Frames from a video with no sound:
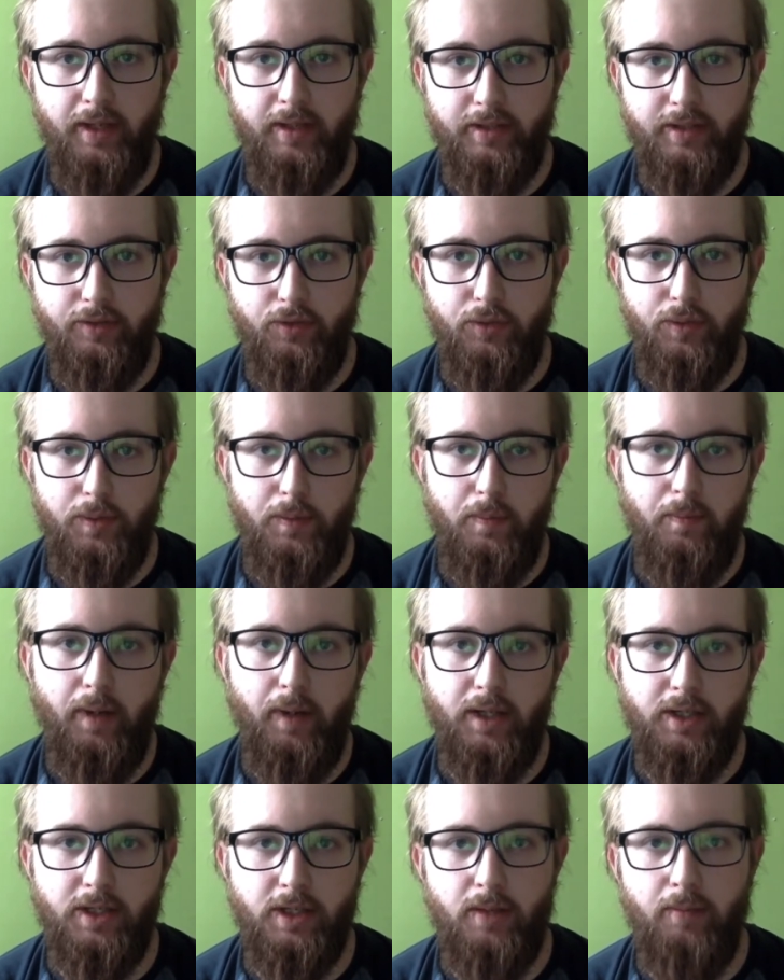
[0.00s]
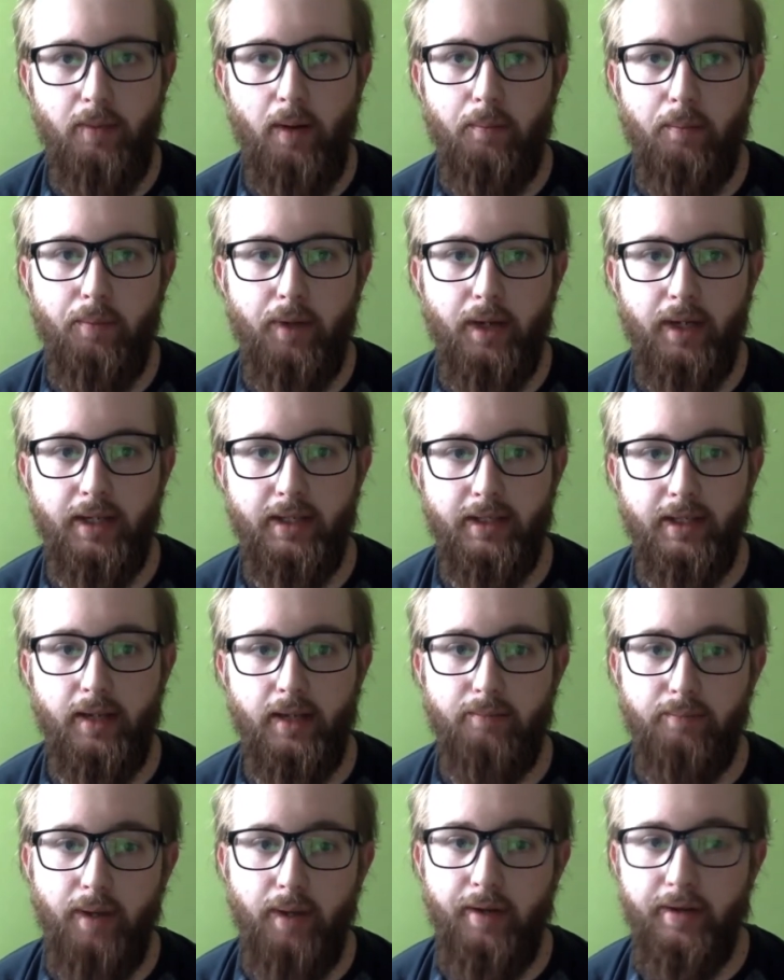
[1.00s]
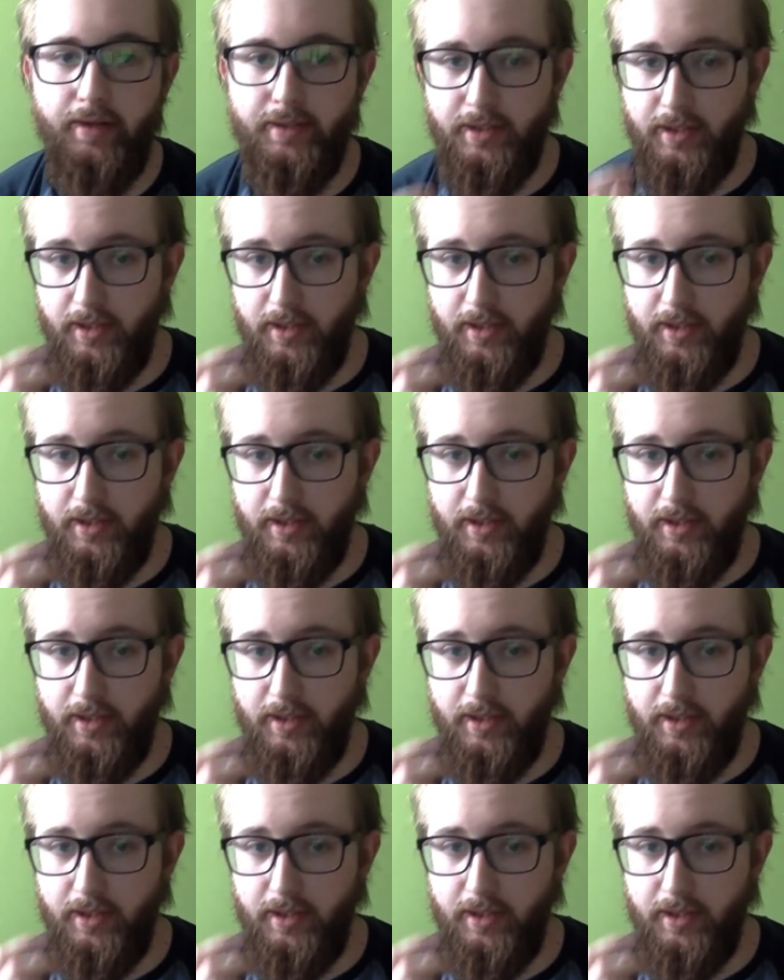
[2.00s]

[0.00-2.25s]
because I've always been passionate about breaking down barriers